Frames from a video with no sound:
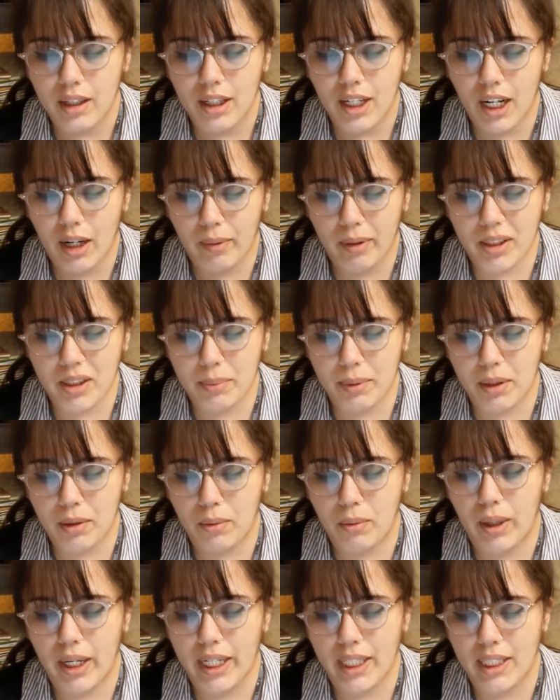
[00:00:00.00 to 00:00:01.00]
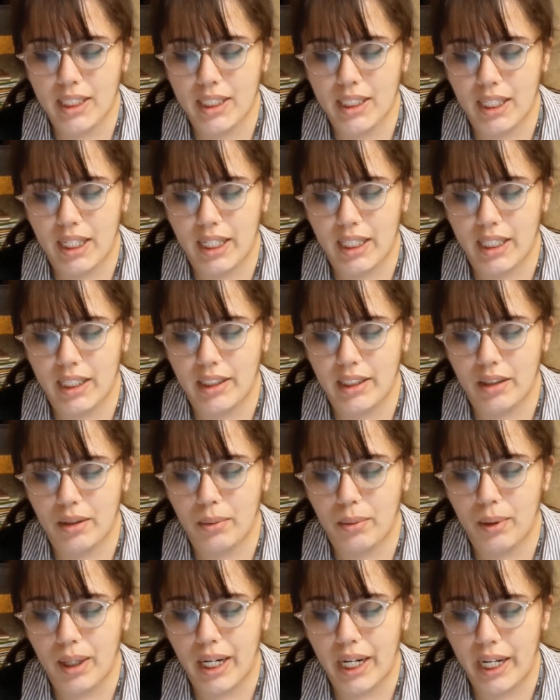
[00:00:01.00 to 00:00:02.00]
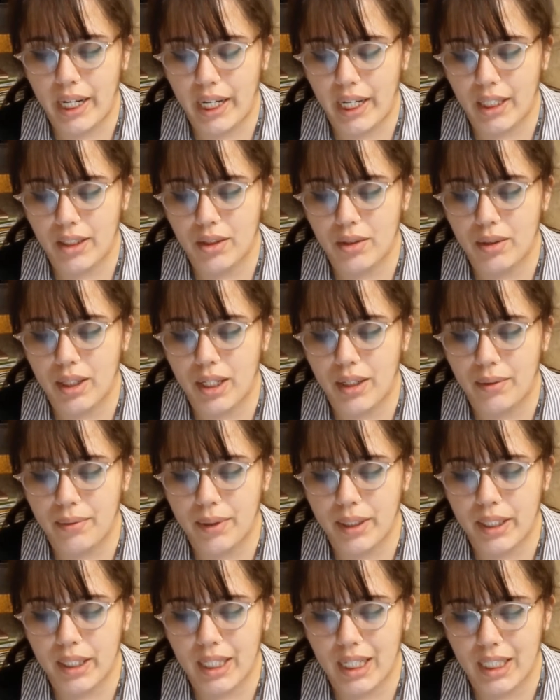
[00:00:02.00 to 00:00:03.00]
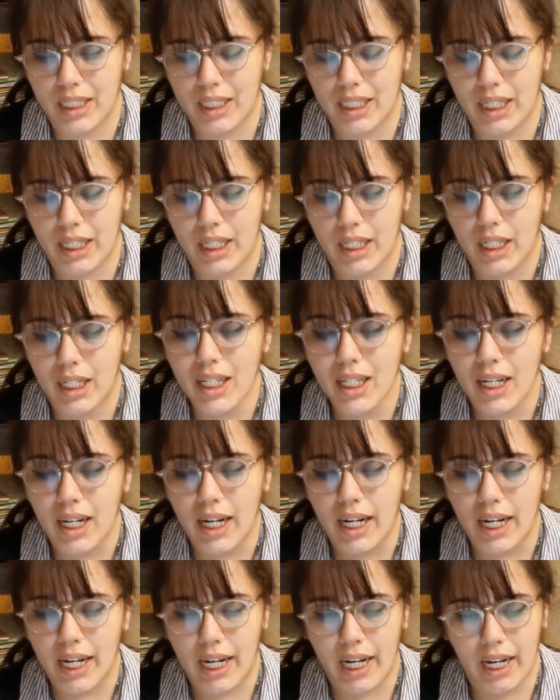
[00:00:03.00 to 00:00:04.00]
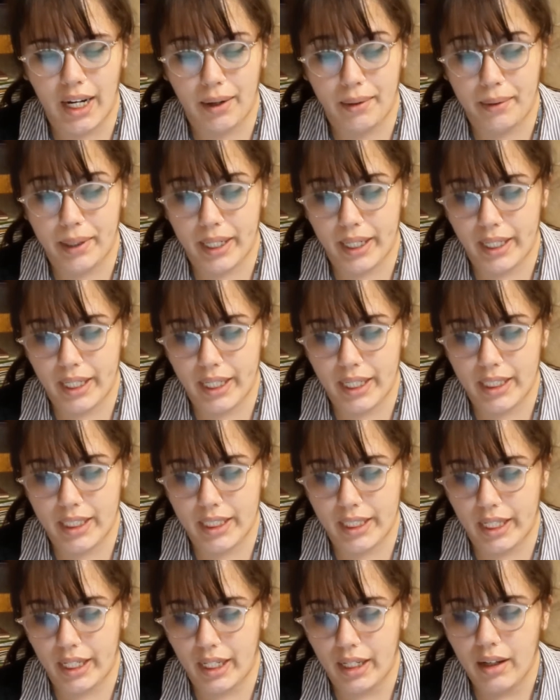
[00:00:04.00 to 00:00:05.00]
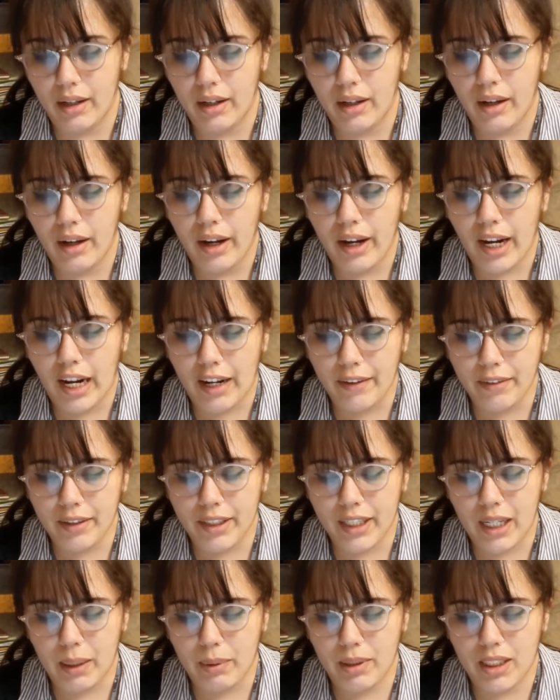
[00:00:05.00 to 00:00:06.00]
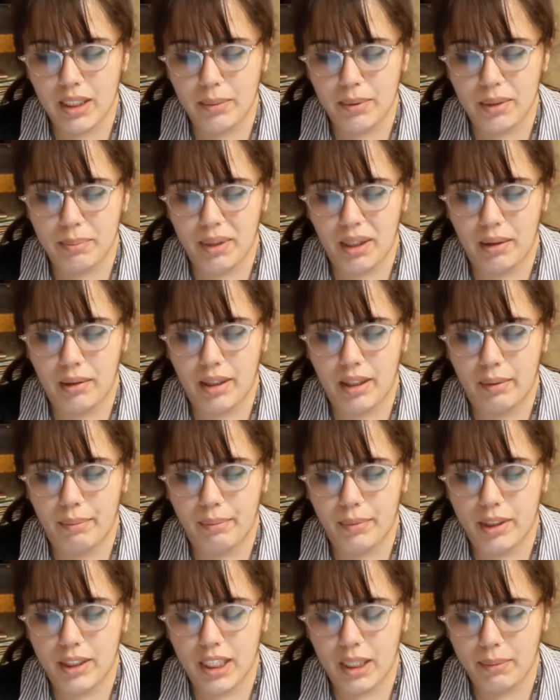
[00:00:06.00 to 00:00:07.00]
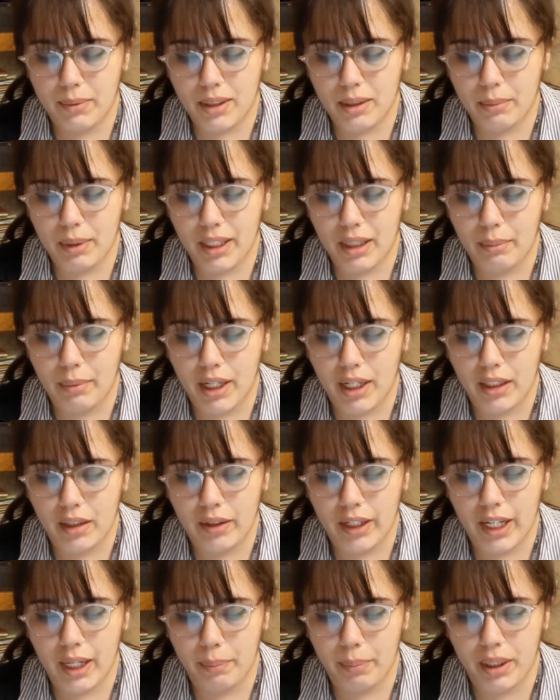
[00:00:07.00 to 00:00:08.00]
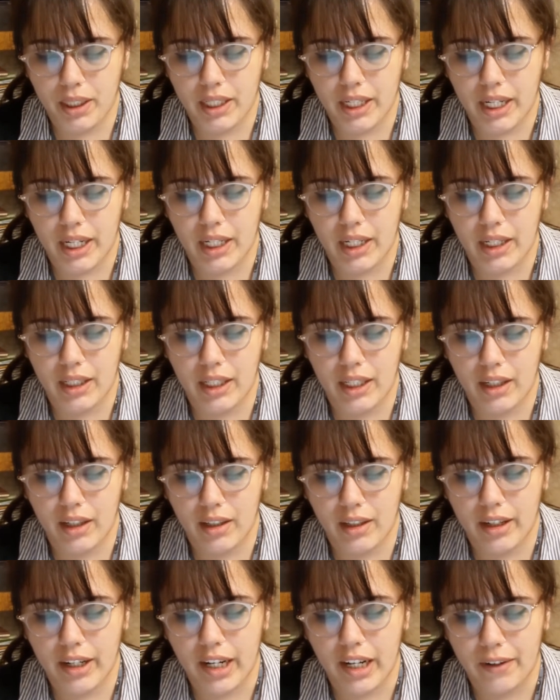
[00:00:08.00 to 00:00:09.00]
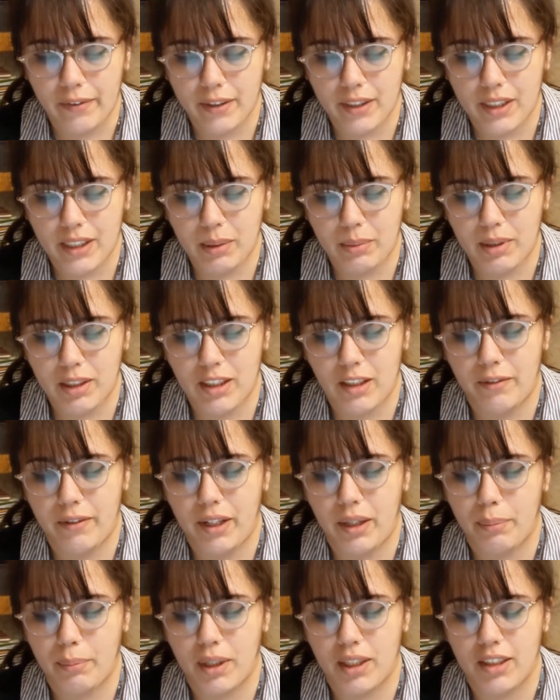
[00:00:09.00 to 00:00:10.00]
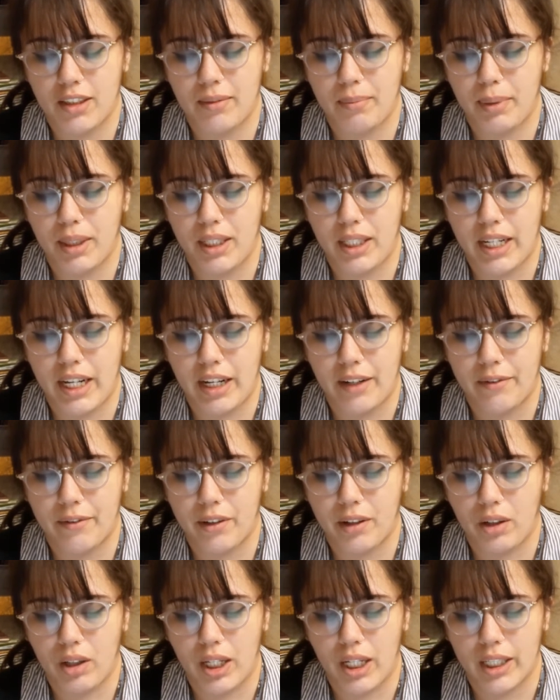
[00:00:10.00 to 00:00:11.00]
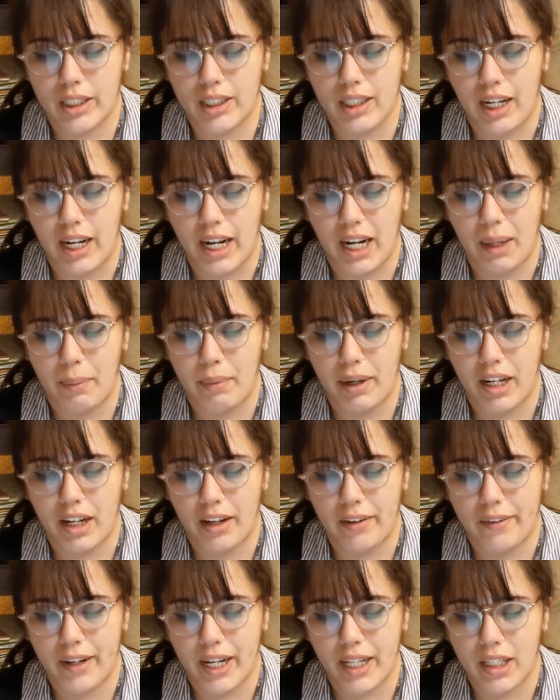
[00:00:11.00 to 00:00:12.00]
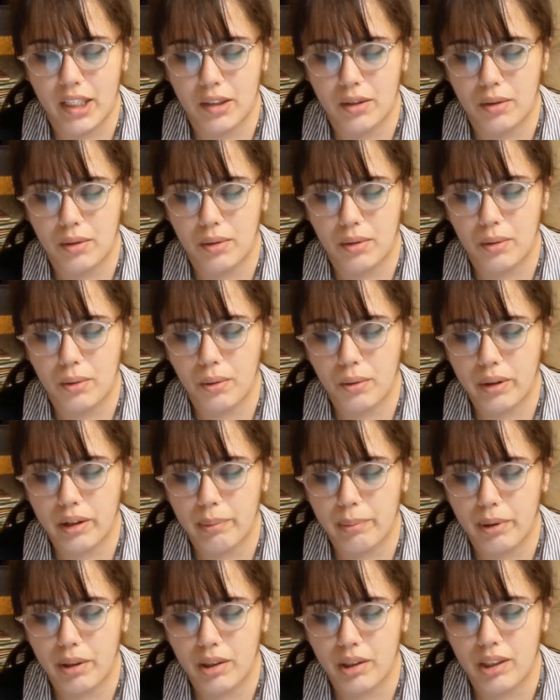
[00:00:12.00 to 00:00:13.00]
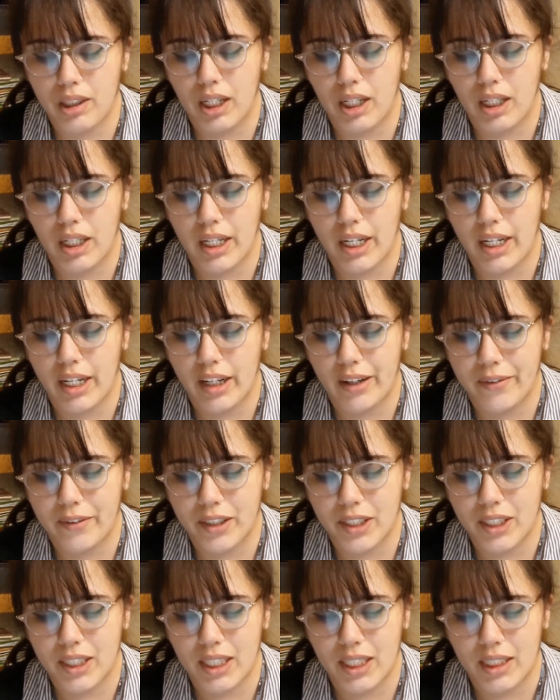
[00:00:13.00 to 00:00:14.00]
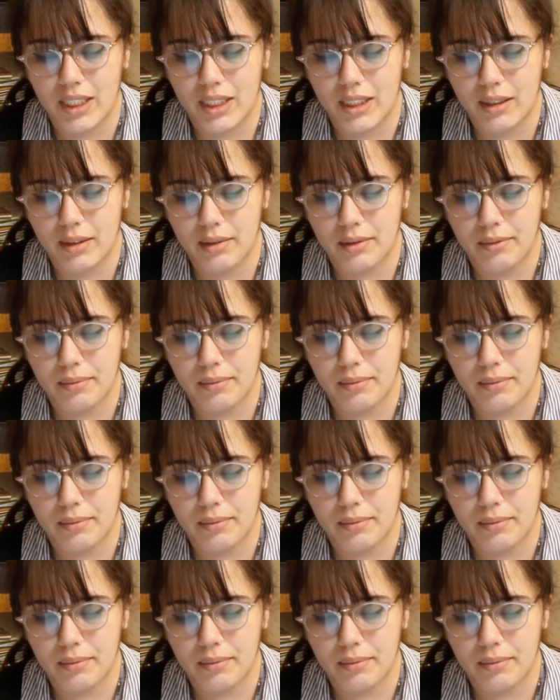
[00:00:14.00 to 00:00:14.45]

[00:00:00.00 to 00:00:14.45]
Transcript: I want to be quite silent and quiet and try to realize it. I can't realize it. Half the time it seems to me that Matthew can't be dead, and the other half it seems as if he must have been dead for a long time, and I've had this horrible, dull ache ever since.